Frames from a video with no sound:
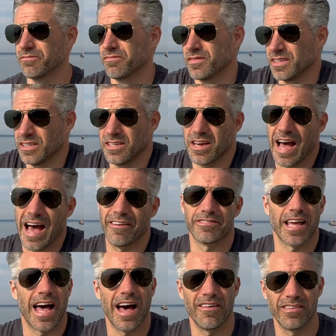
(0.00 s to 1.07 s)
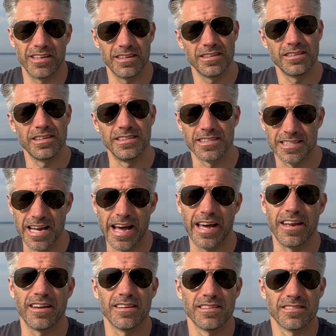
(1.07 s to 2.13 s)
you have to have it
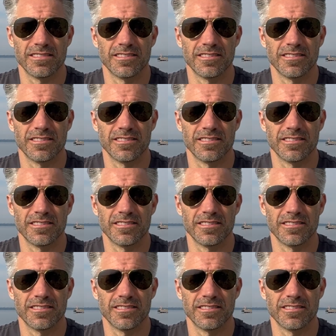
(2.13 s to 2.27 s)
inside,